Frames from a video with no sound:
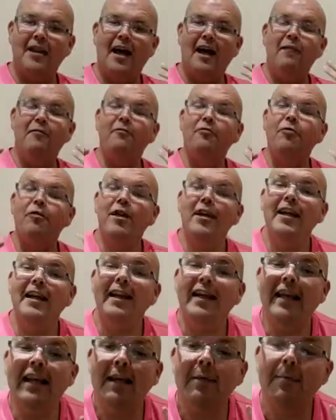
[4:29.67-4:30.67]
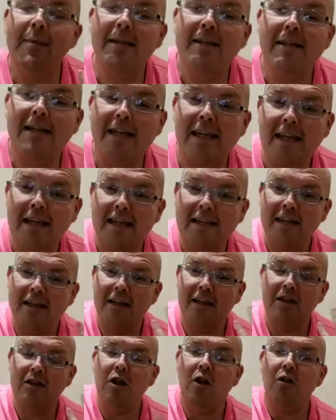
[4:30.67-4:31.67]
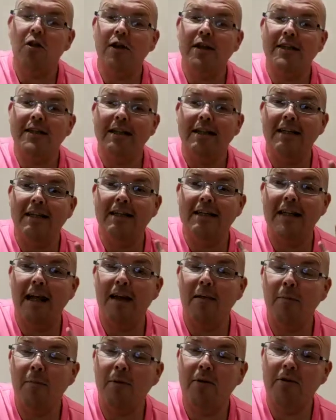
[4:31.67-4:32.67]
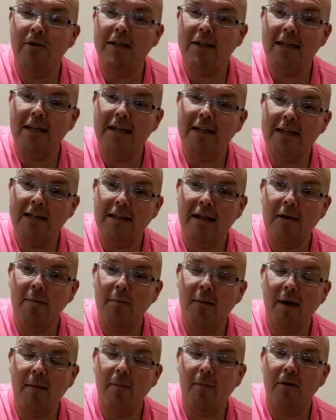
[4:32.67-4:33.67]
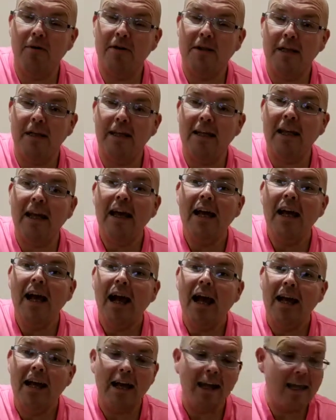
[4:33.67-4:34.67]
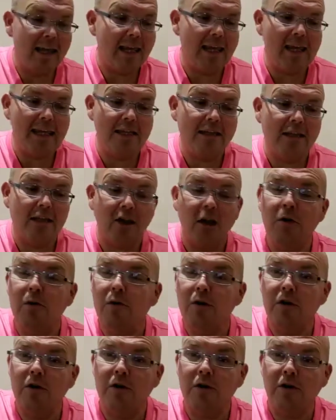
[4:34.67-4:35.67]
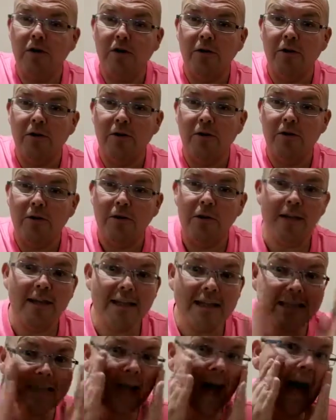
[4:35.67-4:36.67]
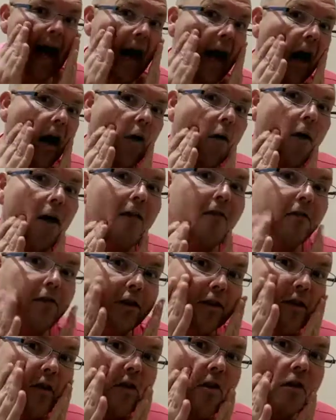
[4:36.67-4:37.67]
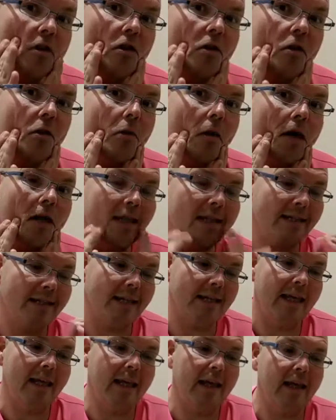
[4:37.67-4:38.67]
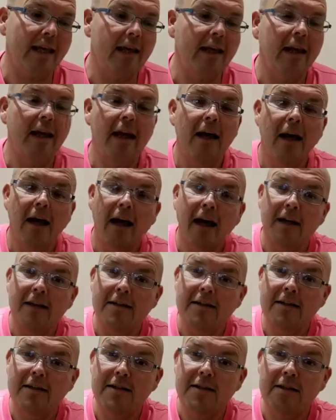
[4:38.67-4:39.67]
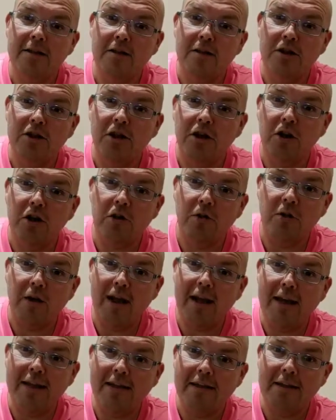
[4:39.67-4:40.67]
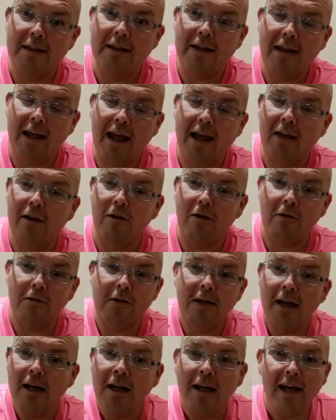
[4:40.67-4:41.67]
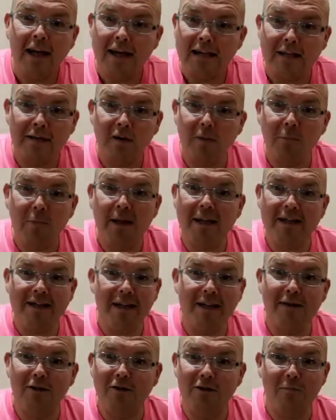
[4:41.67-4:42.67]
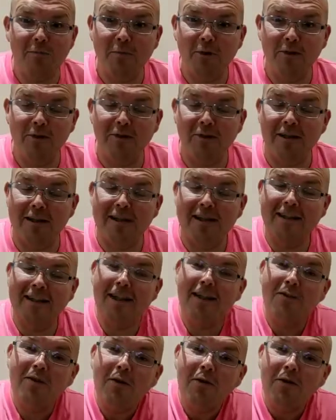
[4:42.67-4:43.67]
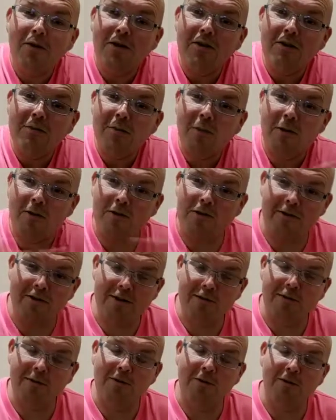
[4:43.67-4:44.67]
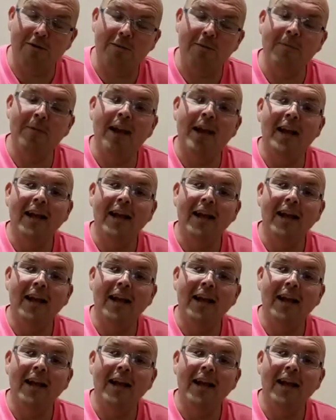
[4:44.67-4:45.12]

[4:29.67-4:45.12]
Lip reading: I've really limited the toxins I put inside my body, and I eat coconut oil. This is how I've got such great skin and such great nails. It's not because I use products, because I don't use products at all.